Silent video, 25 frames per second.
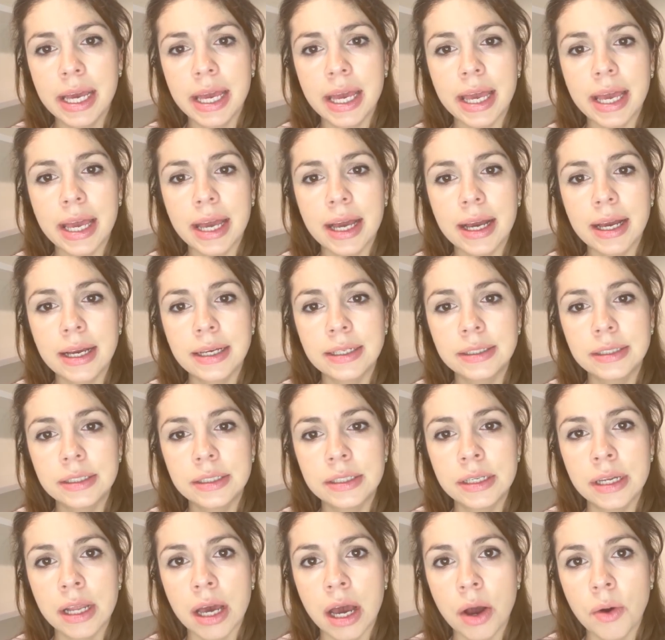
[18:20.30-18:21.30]
And
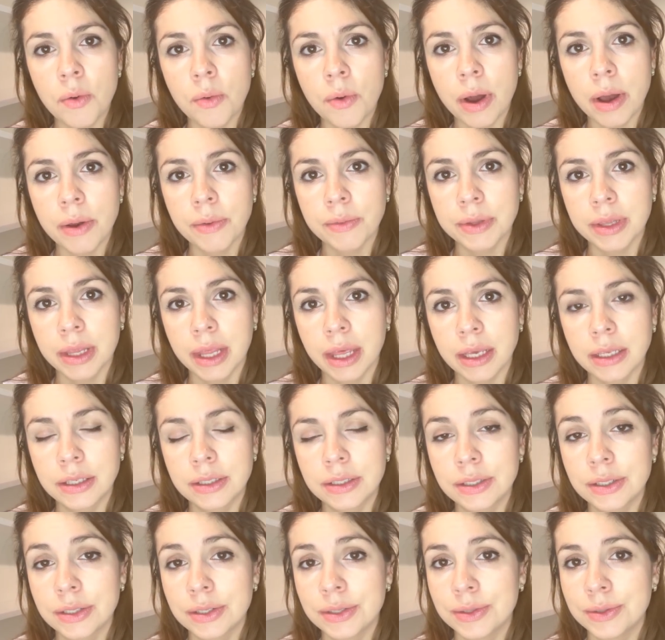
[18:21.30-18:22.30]
now I would like
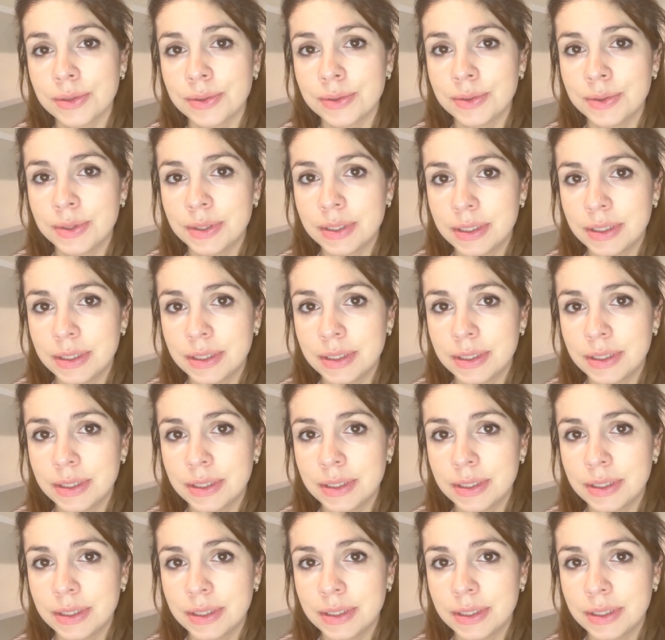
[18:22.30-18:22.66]
to